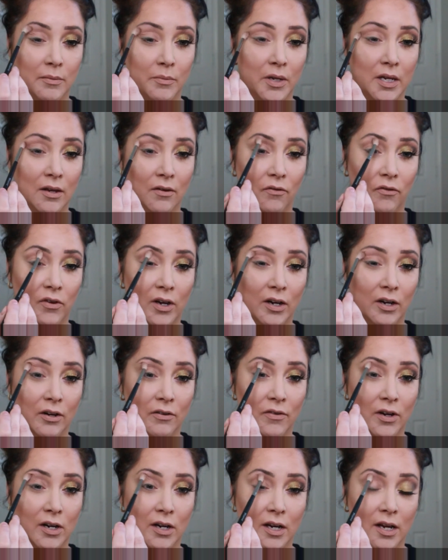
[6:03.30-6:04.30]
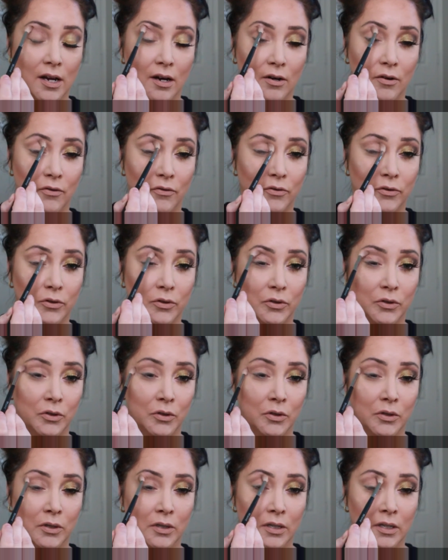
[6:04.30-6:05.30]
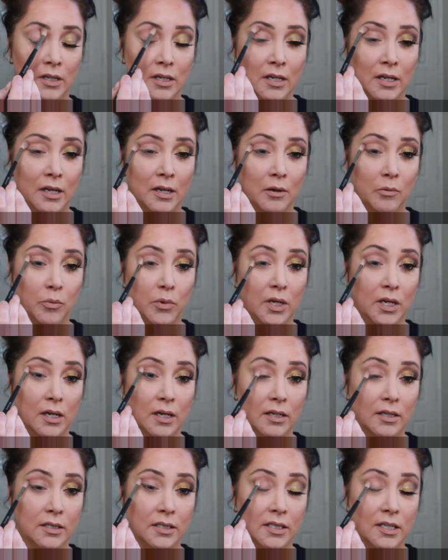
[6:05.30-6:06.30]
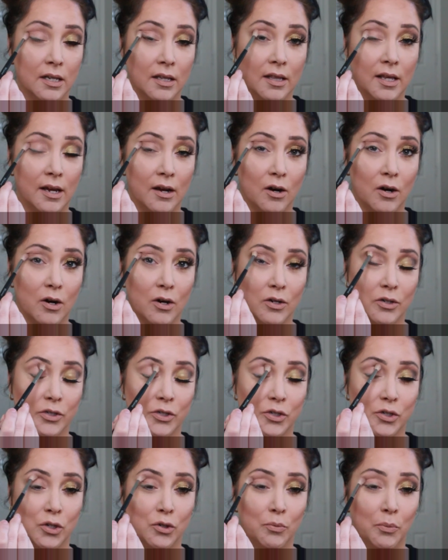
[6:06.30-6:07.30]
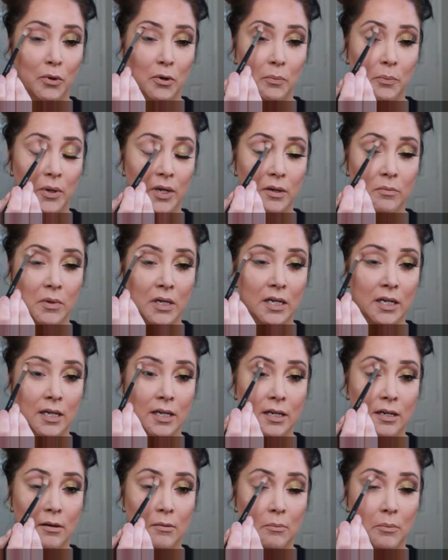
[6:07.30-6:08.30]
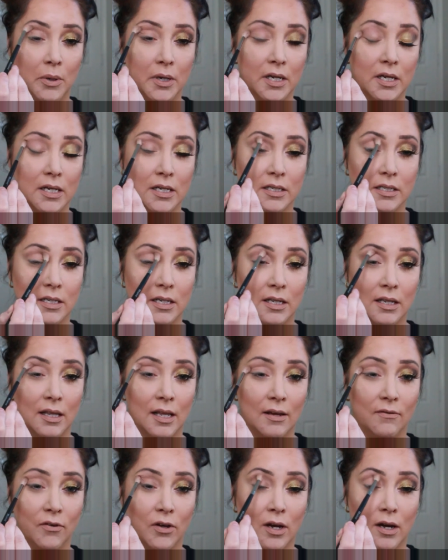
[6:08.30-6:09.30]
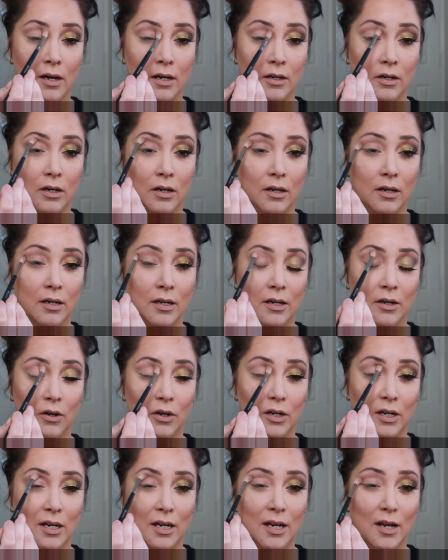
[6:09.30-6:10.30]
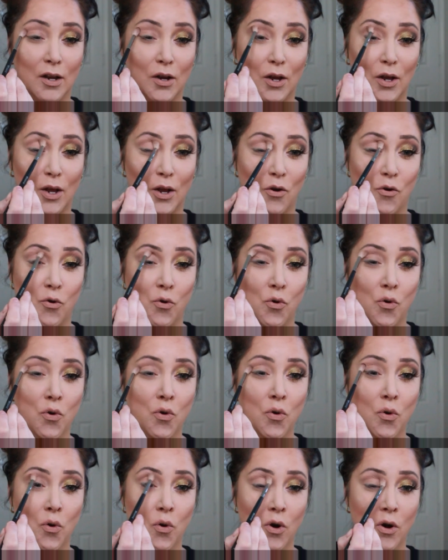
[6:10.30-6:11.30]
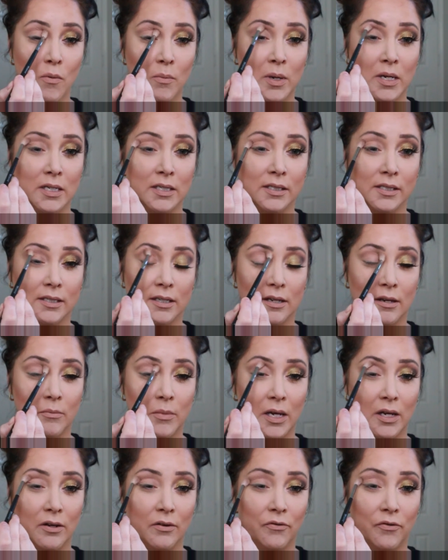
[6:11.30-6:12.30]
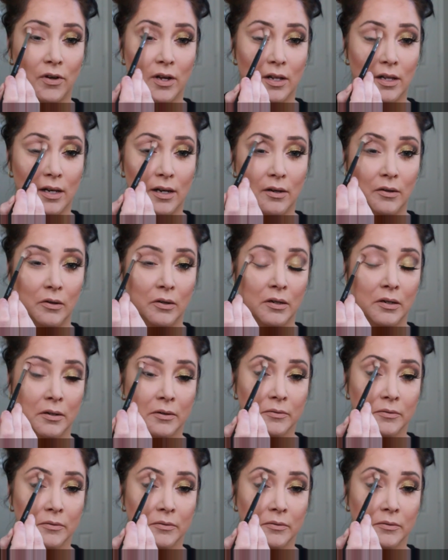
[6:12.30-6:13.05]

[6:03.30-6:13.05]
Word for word: I'm being very, very careful, because they are super pigmented, but they've got an enormous amount of fallout.